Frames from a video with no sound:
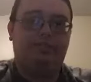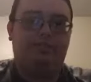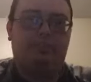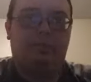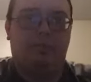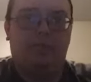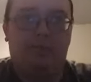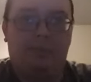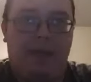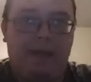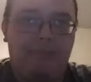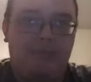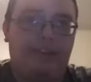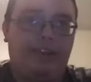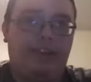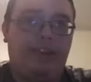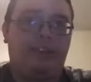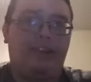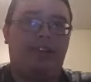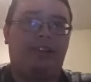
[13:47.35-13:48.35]
the people
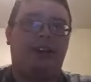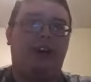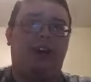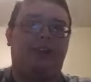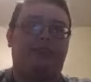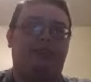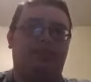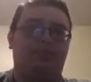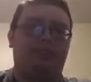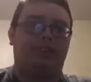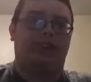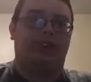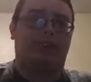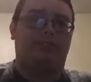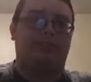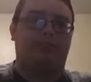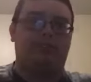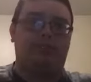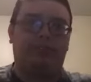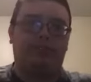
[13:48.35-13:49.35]
that are in office, kind
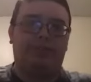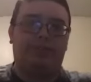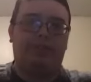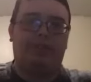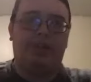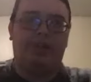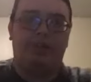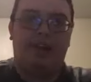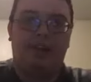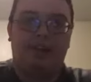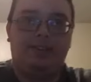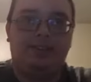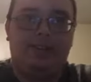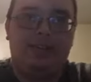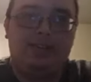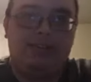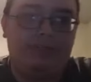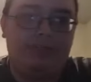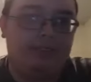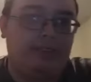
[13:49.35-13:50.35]
of arrested
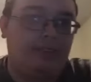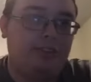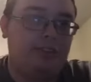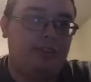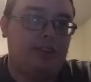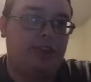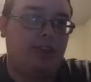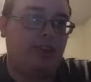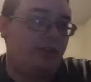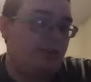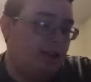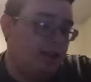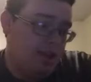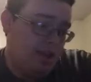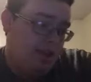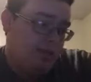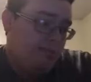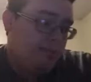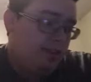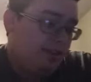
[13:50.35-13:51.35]
and thrown in jail.
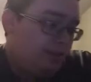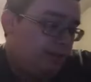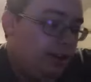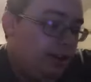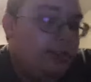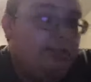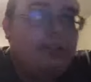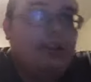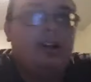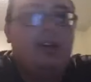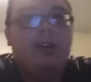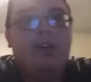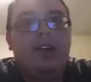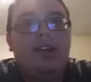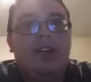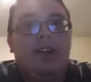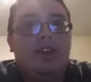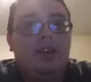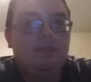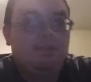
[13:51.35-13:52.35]
We don't know.
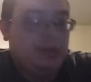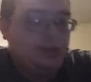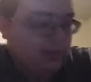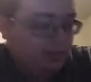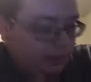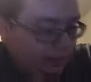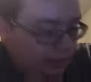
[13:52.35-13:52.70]
But